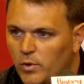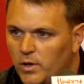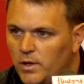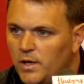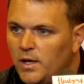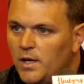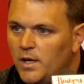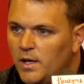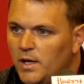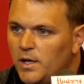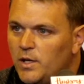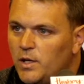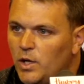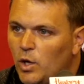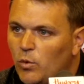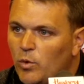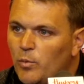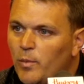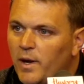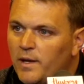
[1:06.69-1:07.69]
But you
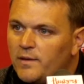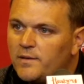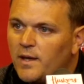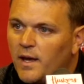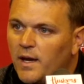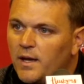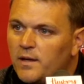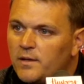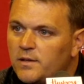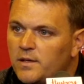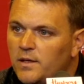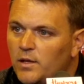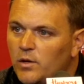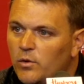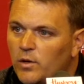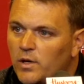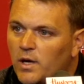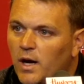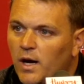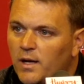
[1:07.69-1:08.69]
know, we maintain, you
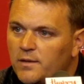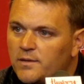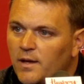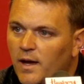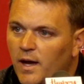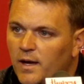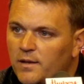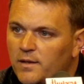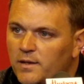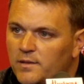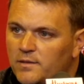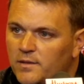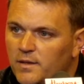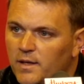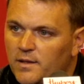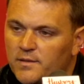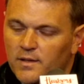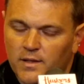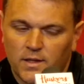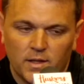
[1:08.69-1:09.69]
know, in contact
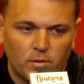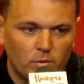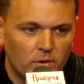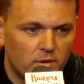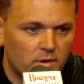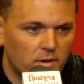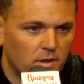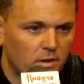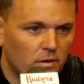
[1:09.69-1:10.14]
as I did with,